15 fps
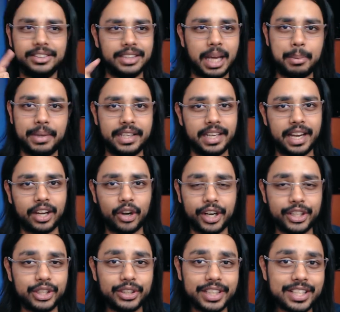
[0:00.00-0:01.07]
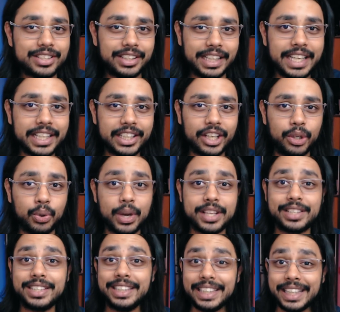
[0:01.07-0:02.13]
I mean, according to this leaker who
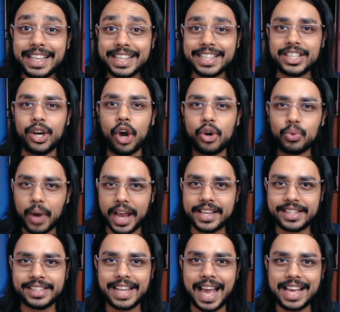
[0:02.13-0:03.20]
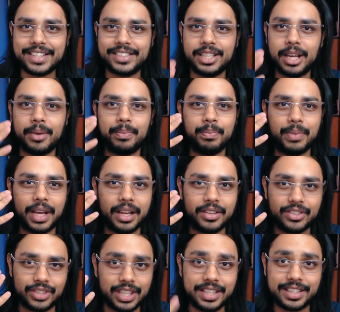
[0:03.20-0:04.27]
has leaked Horizon as the
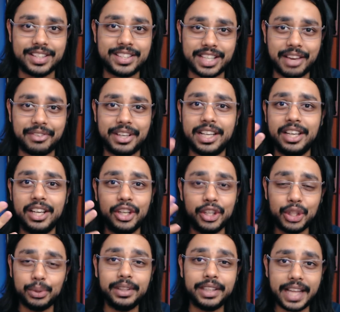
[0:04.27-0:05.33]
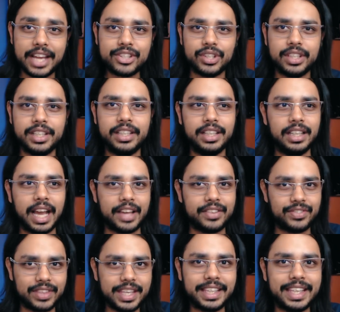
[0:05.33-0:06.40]
Season 7 new legend, I
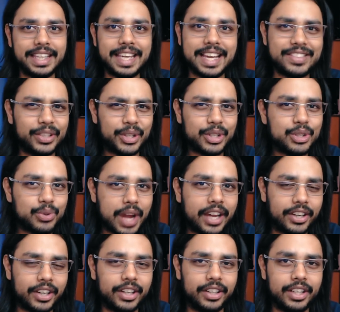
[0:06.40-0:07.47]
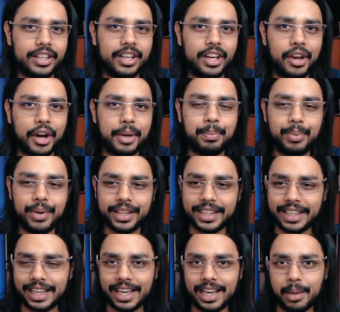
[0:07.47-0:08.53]
think he has a good track record on
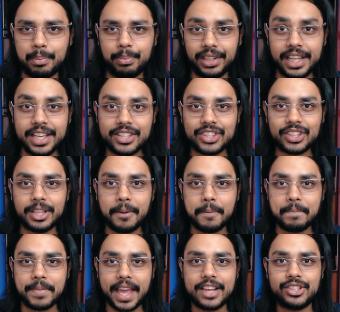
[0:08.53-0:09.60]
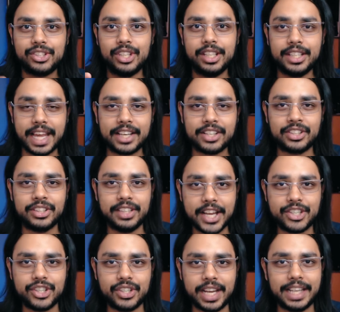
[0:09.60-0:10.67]
bringing a Blisk as the next
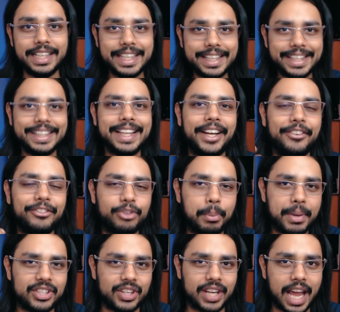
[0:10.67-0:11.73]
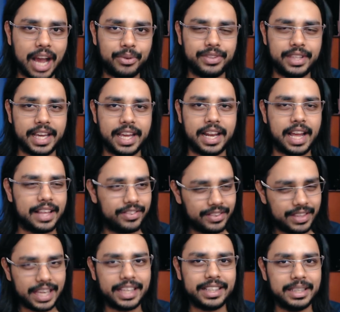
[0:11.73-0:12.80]
legend and leaking that information out there. I
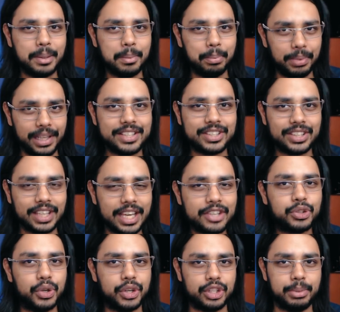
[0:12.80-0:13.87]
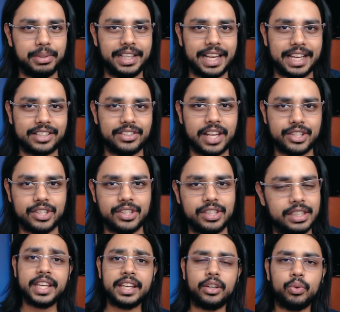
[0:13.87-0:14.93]
think Blisk is going to be the next legend.
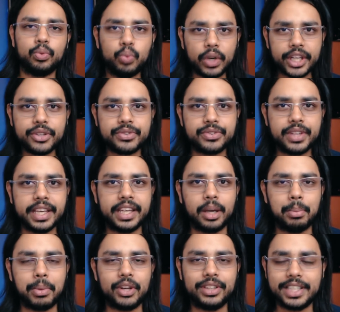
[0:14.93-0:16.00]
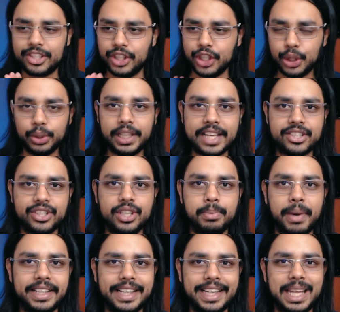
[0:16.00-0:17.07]
What do you think about this new legend
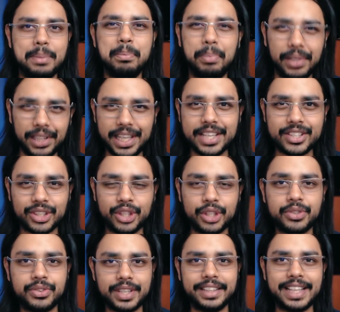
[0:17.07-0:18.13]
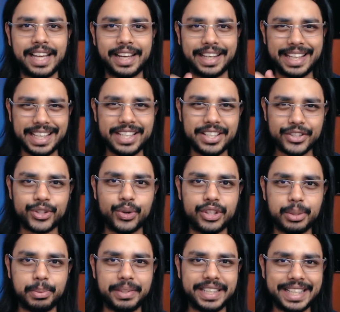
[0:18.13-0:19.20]
by the name Blisk? Do you think that he is going
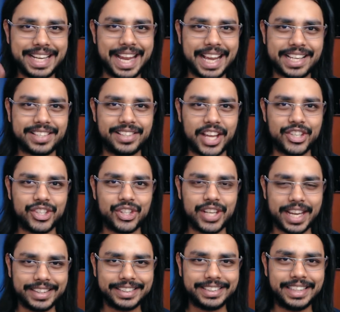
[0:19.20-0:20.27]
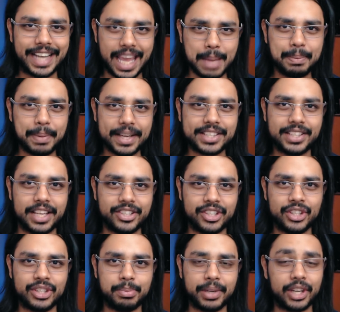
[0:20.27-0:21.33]
to be the next legend in Apex
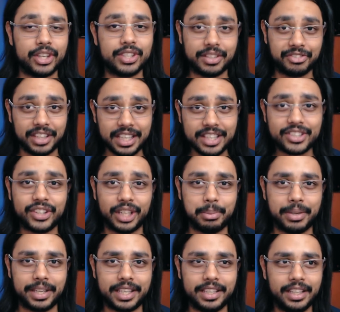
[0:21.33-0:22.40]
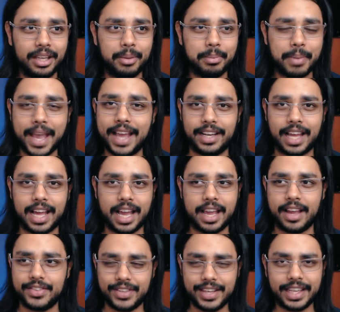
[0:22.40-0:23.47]
Legends? Because if he is going to be, man,
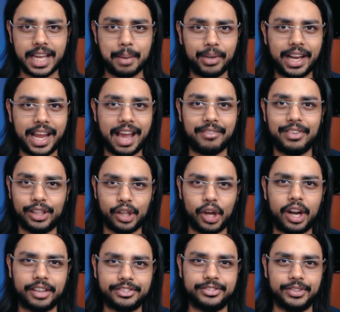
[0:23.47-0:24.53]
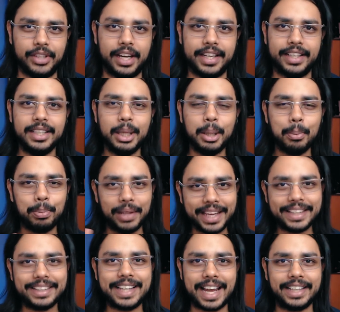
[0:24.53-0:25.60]
I think I'm going to have a lot of fun
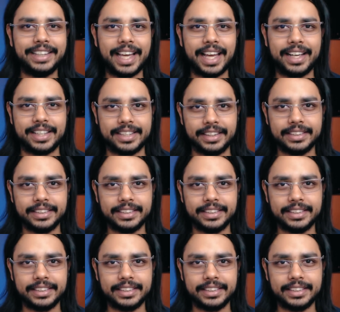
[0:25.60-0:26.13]
playing that character.